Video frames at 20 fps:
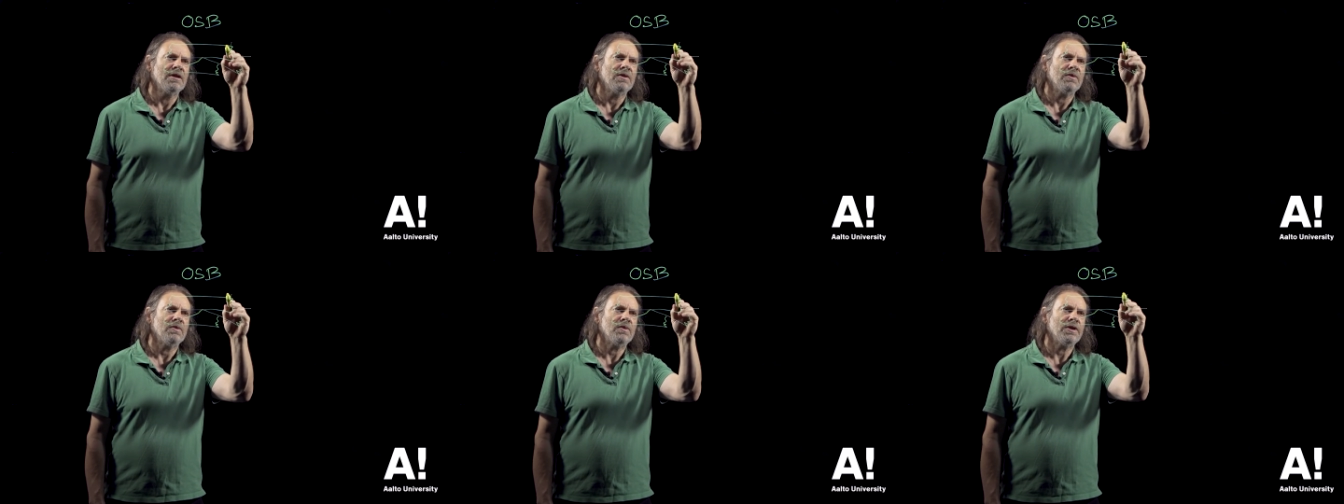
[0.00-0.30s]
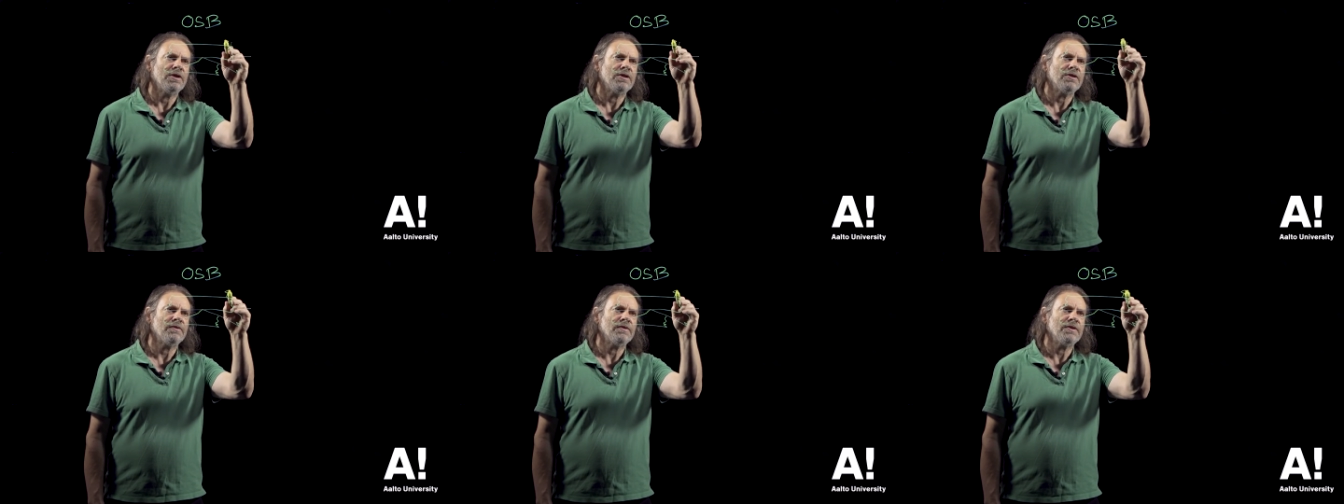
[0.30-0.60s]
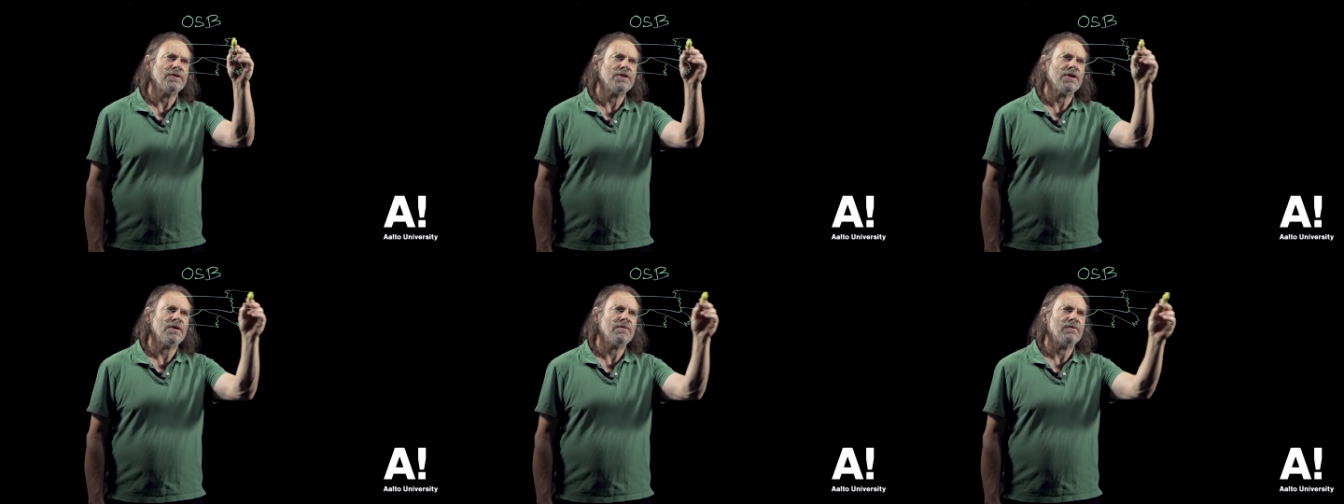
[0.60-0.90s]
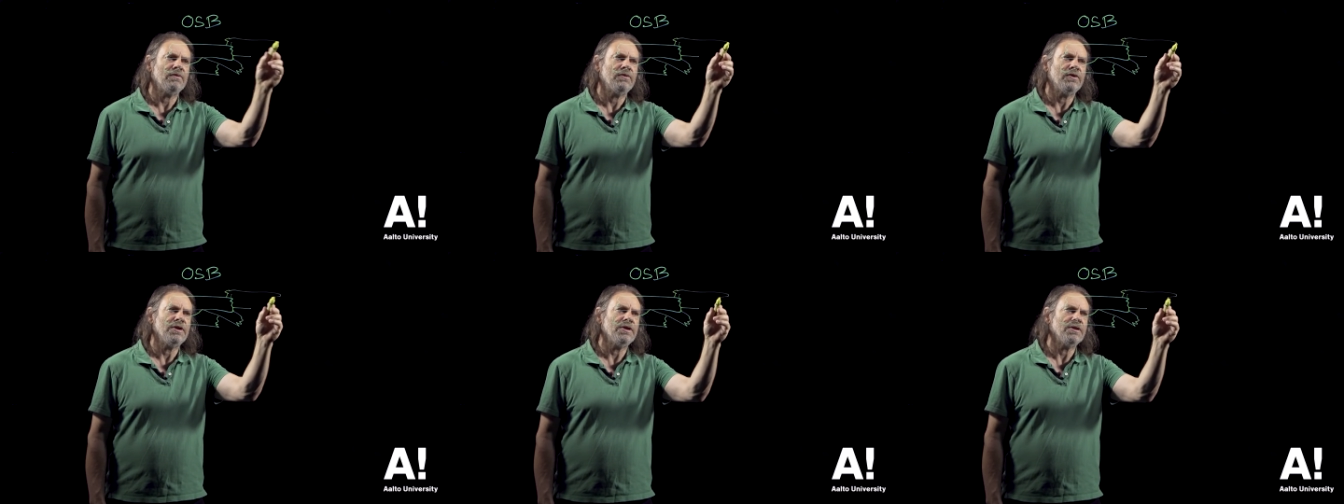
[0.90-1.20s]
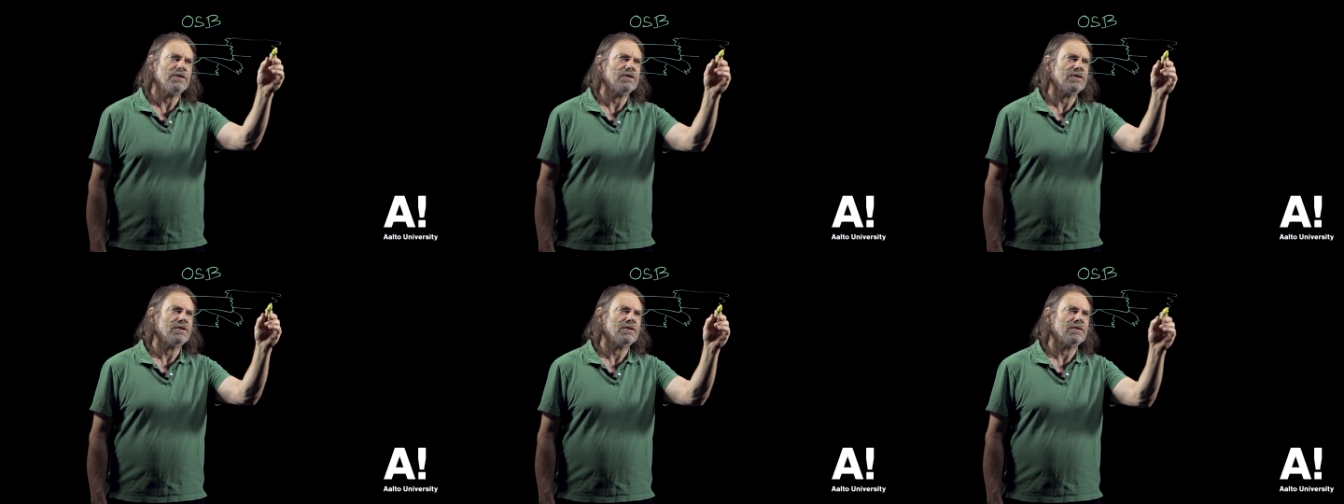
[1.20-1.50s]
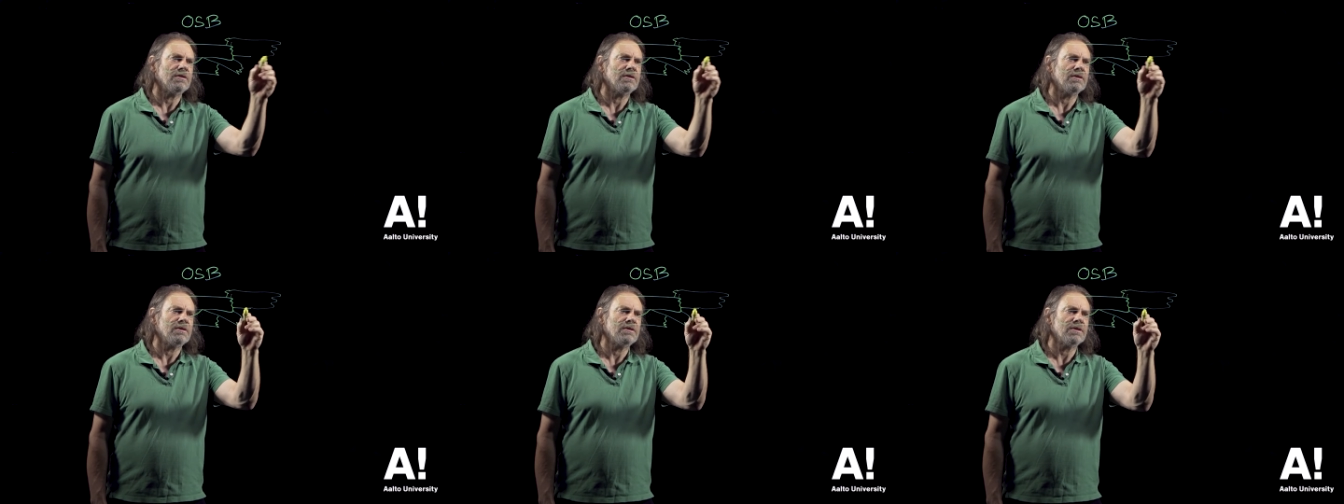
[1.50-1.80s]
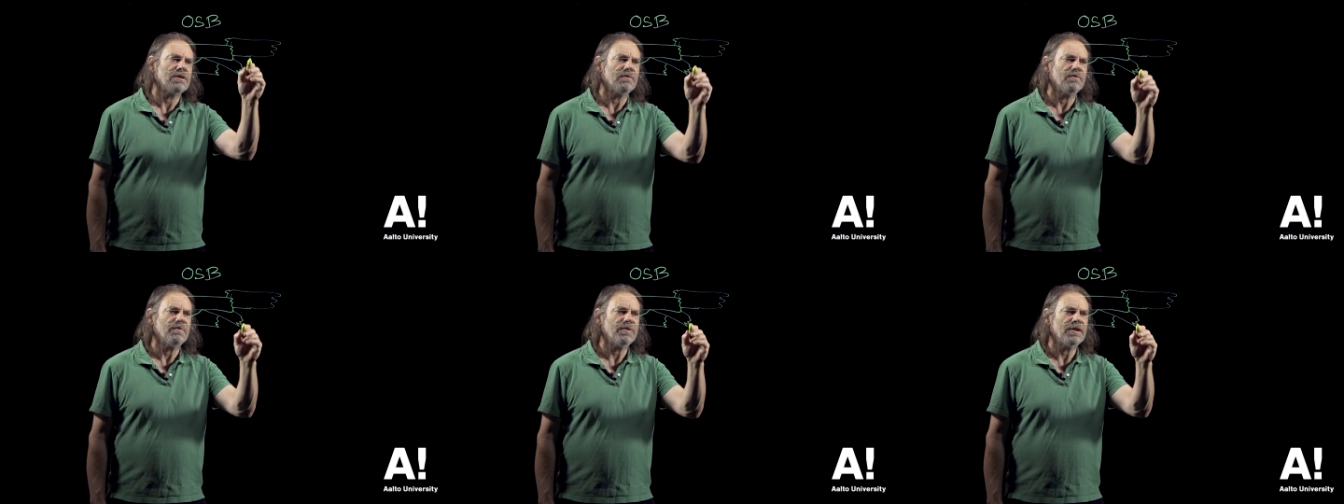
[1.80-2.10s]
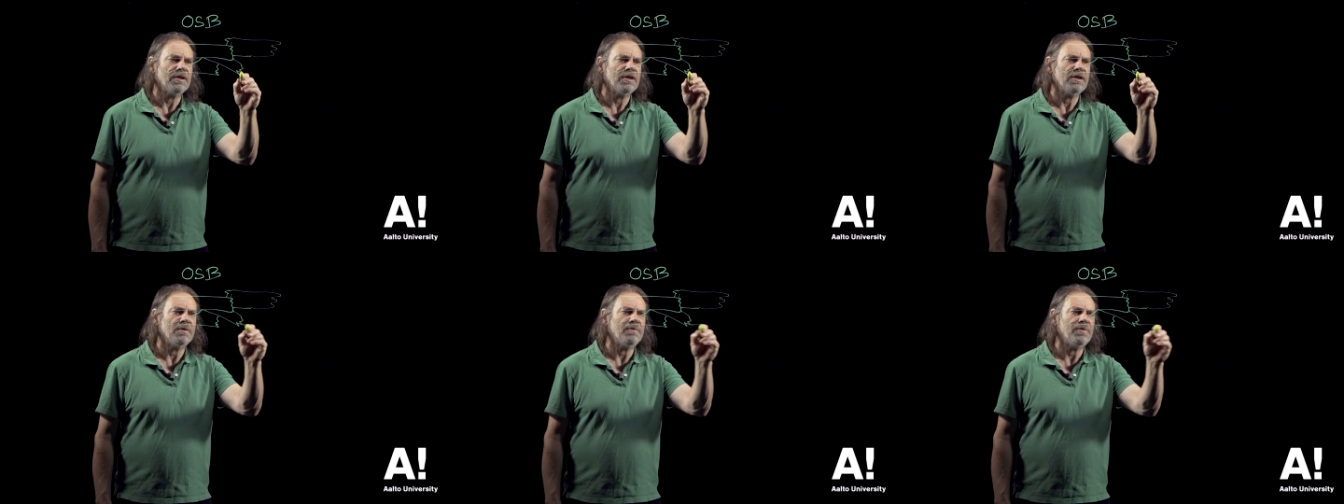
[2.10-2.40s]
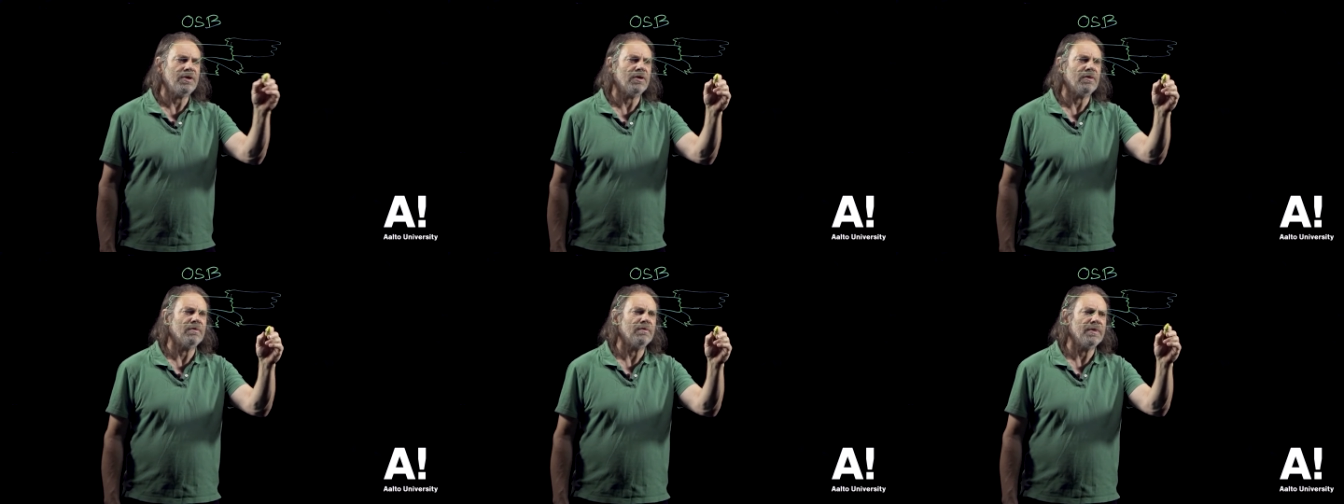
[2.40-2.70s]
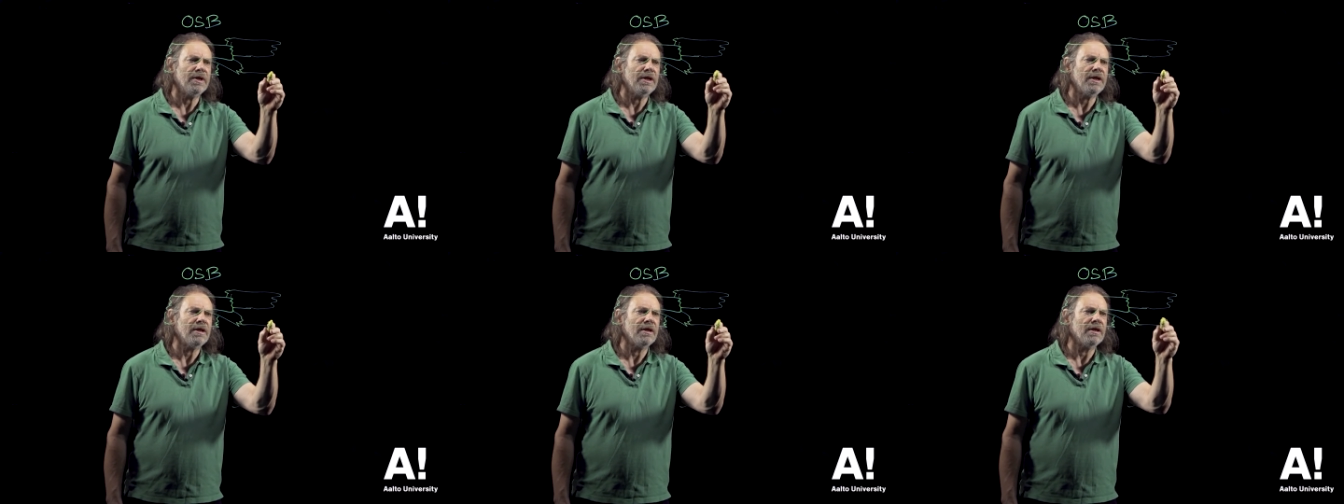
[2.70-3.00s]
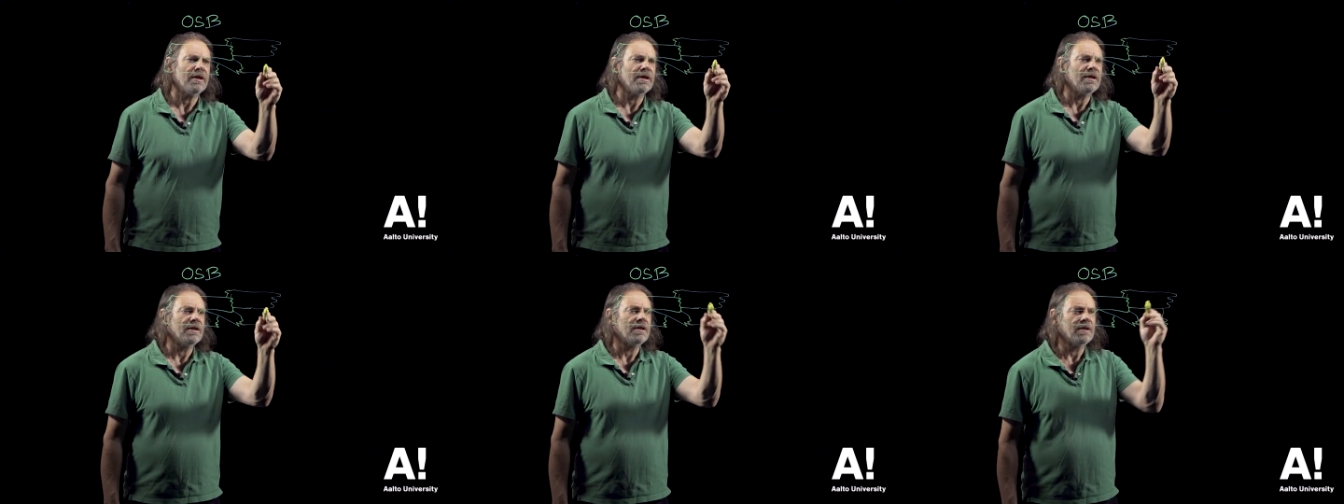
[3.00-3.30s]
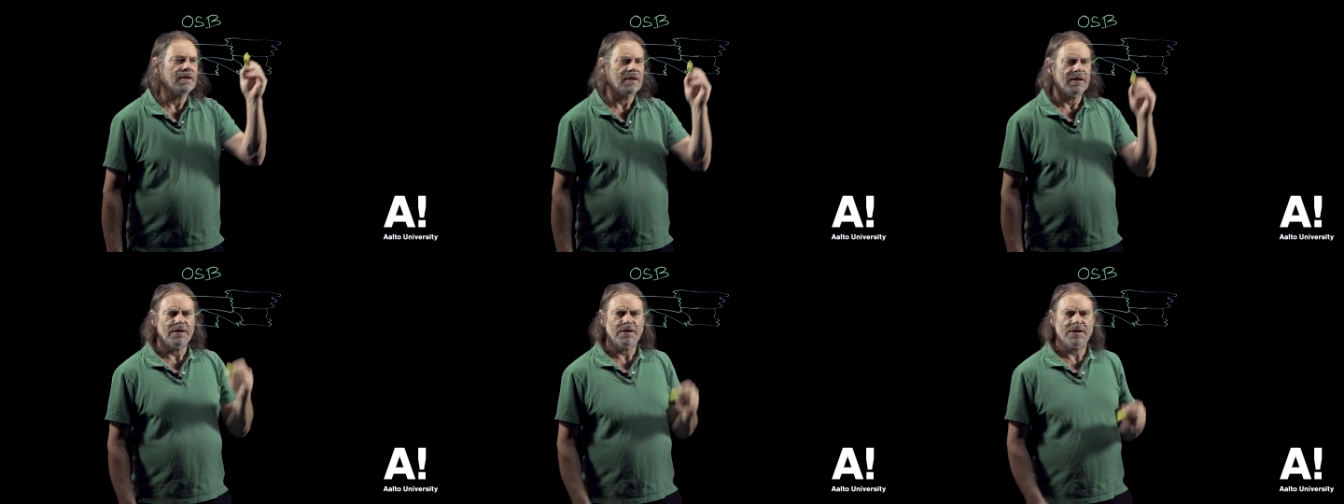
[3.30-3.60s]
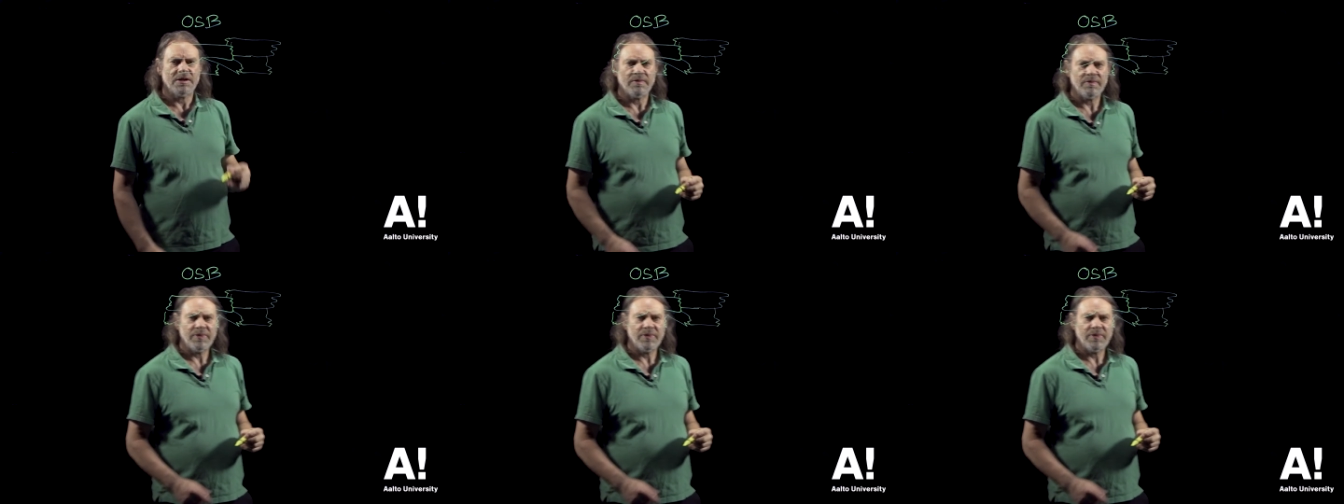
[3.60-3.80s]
which for some reason that is completely beyond me. Some